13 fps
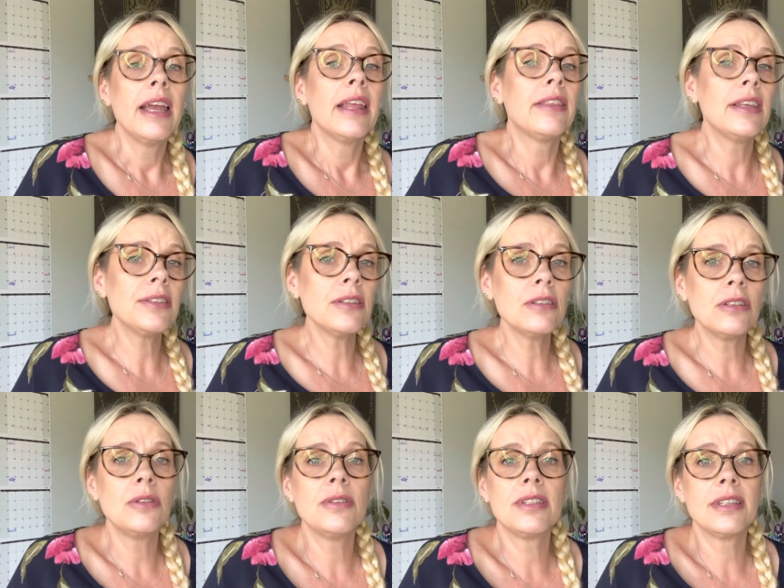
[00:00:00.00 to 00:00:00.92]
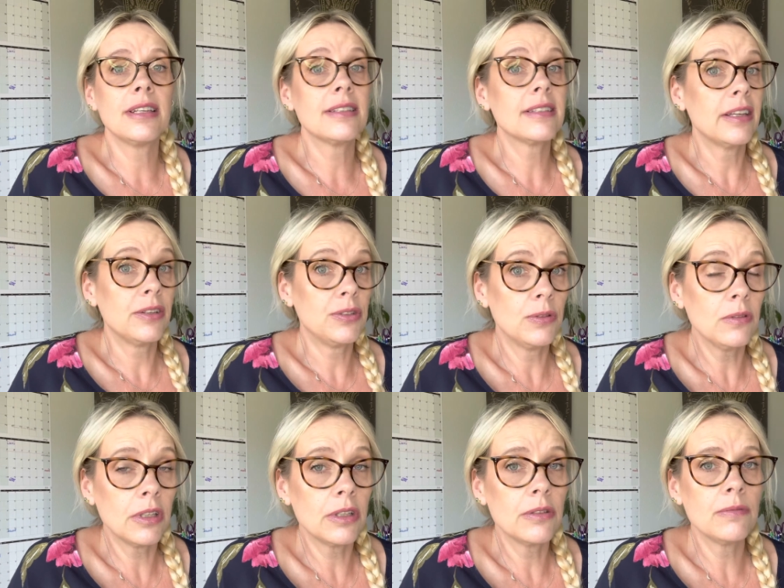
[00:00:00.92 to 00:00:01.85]
This includes things like student
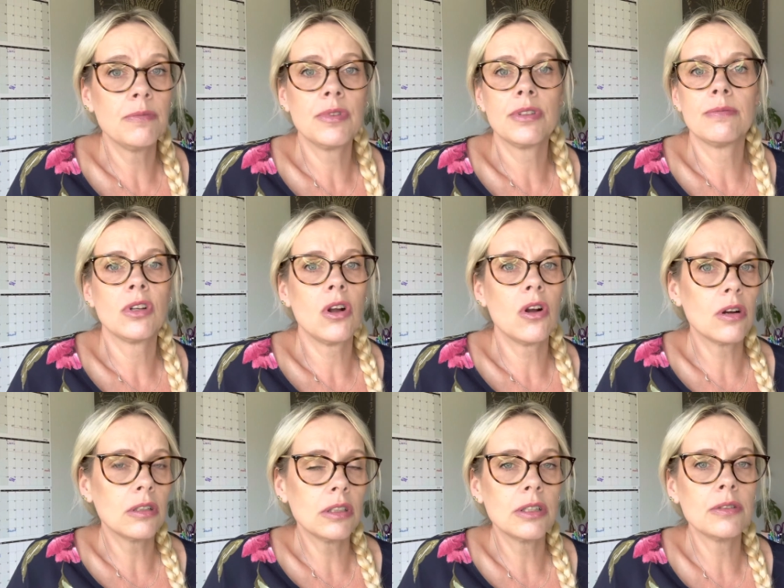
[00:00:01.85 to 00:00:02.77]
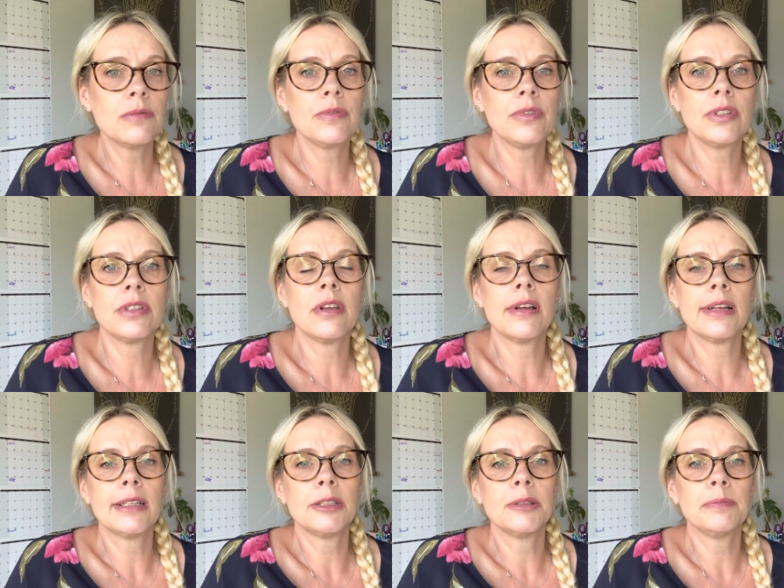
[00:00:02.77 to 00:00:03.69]
loans, car loans,
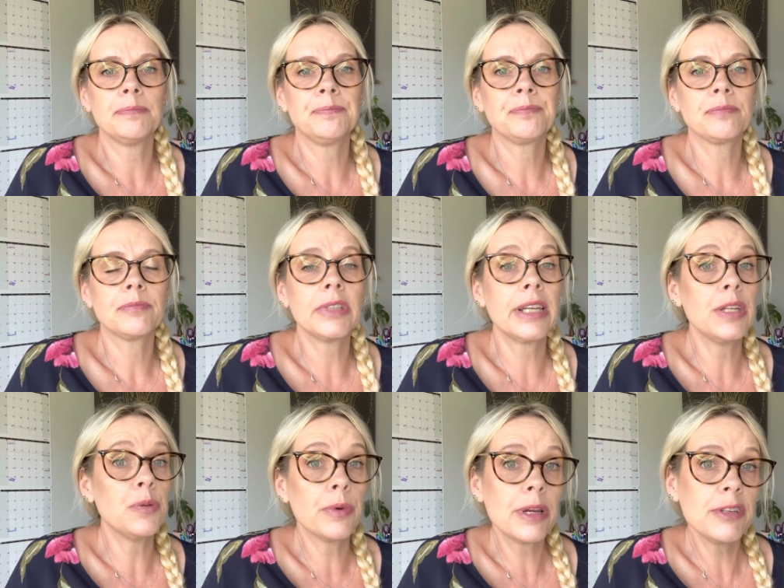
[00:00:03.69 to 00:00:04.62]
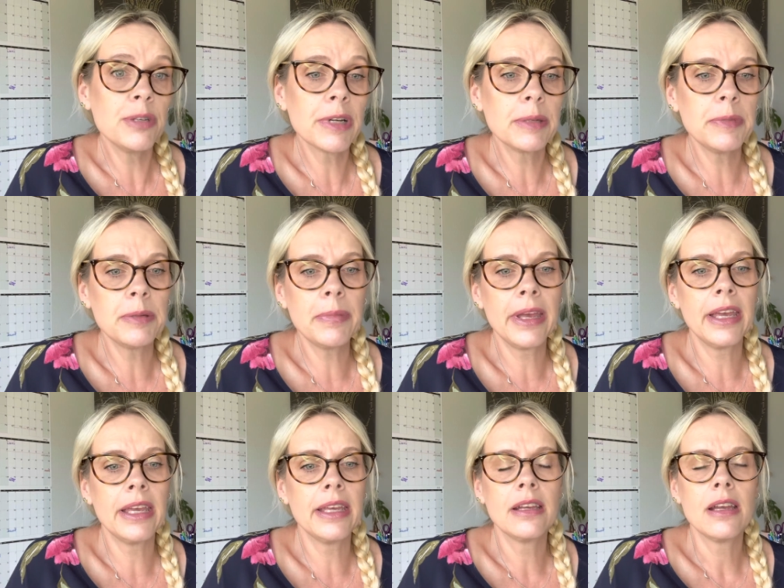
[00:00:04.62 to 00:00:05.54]
um, any rent you might be
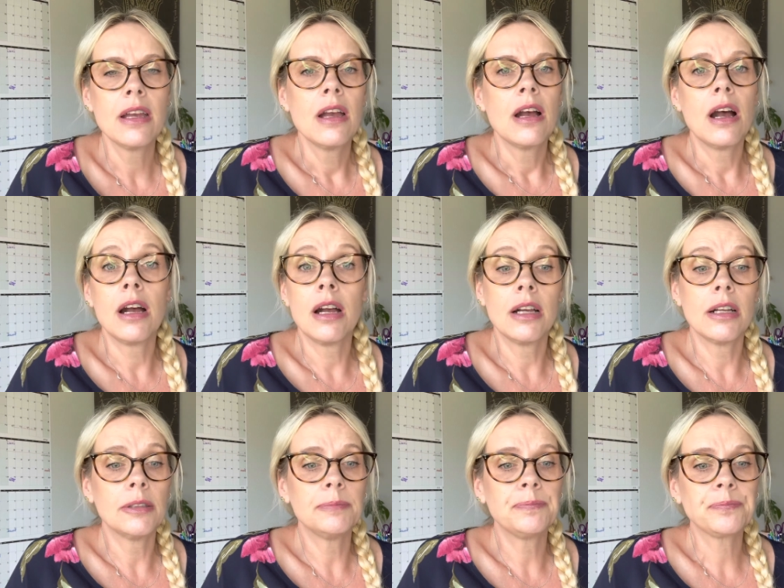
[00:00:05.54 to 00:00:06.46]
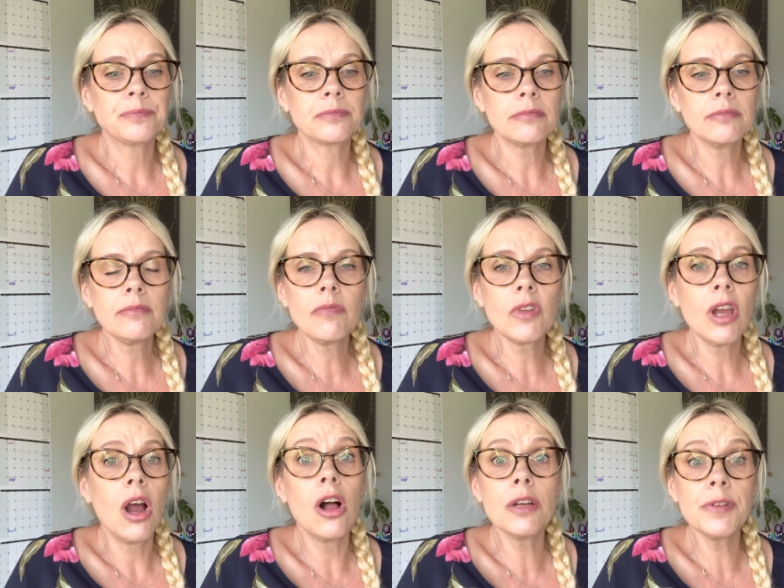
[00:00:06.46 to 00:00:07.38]
paying, uh,
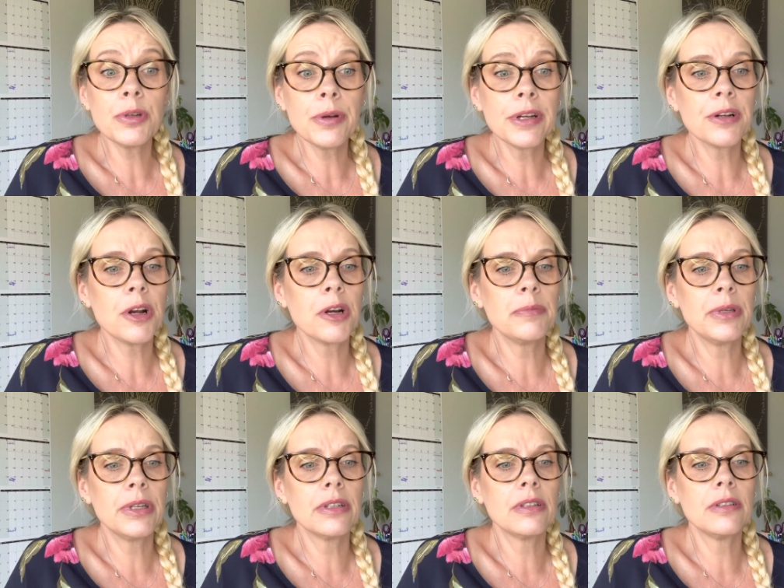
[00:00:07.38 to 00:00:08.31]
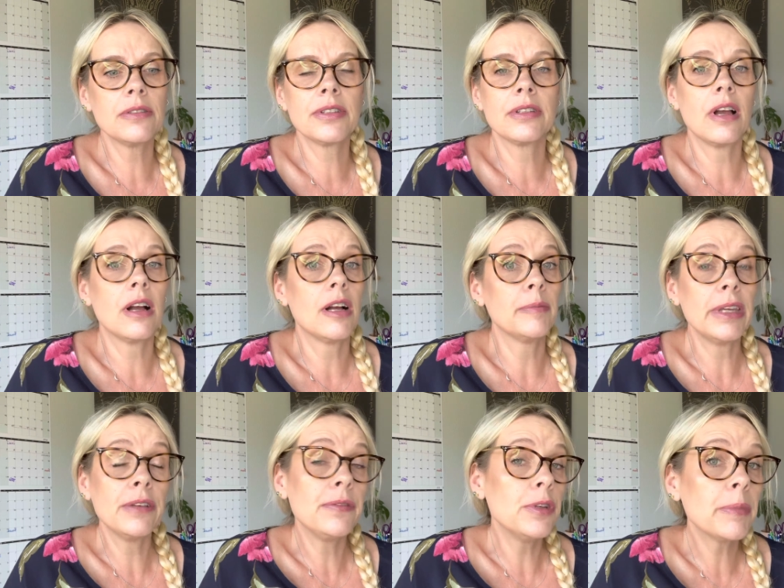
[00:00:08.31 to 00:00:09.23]
all of your credit card bills. Um,
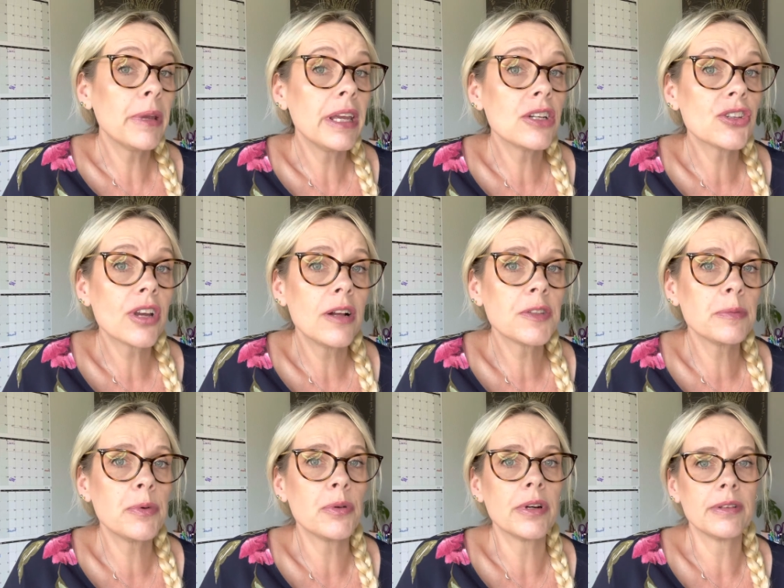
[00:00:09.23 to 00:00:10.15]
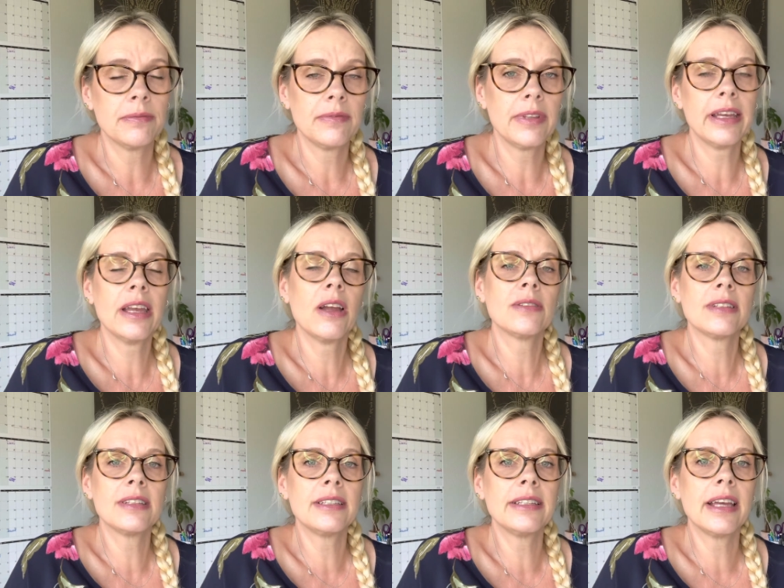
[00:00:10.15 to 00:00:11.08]
if you're paying child support, that counts
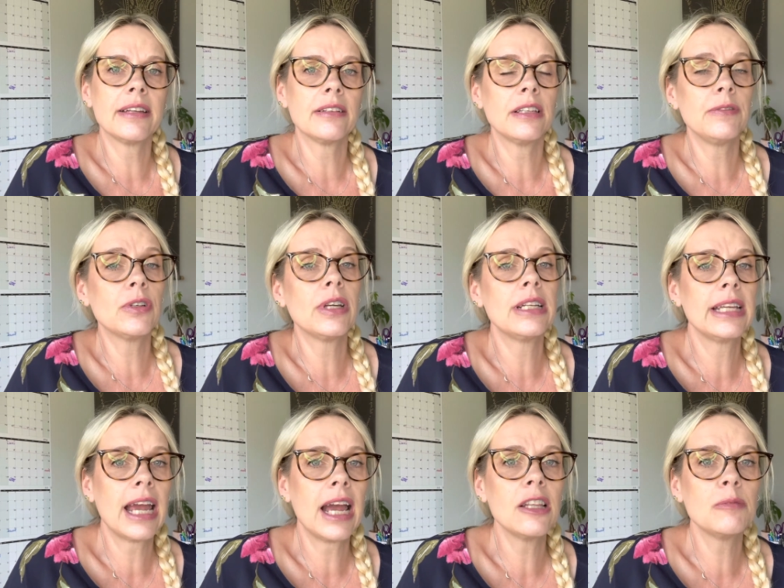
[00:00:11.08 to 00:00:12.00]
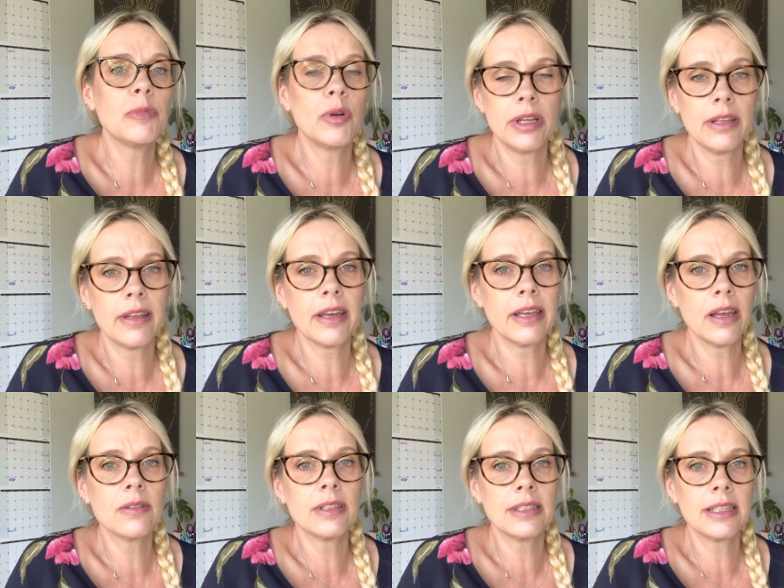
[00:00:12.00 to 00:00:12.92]
as a debt. If you're getting alimony, that
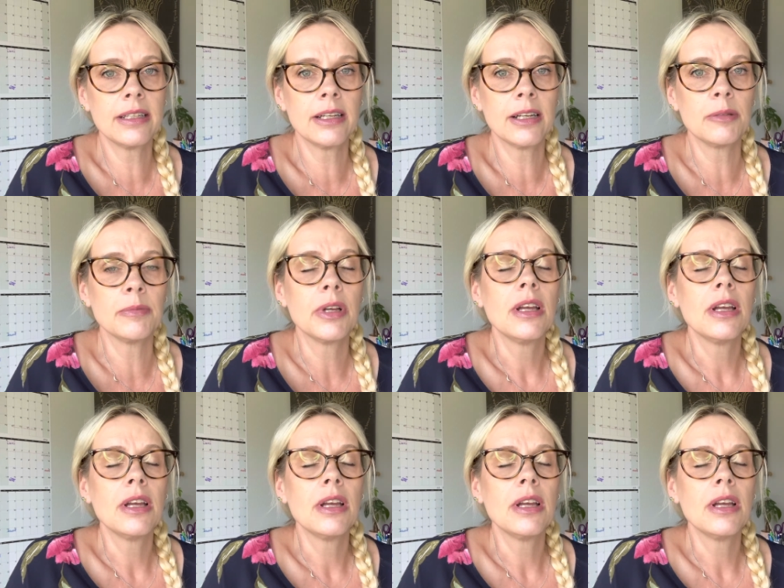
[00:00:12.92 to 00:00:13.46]
counts as income.